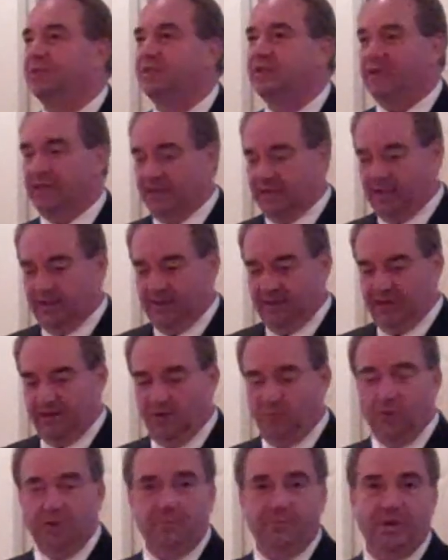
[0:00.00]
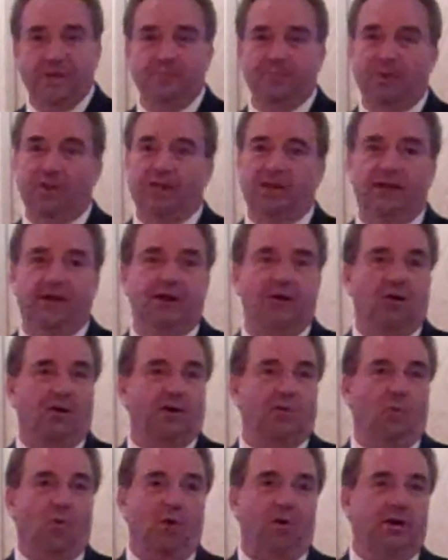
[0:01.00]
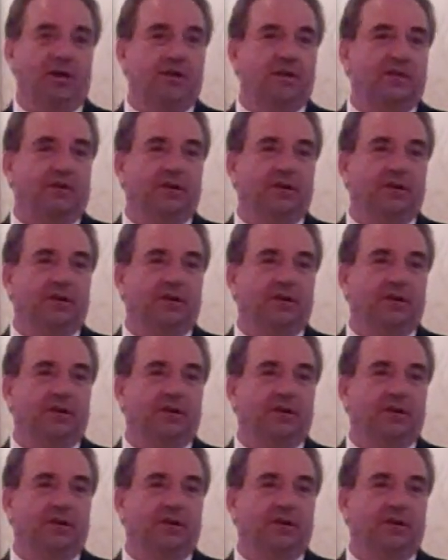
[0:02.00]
And you know, when people aren't working,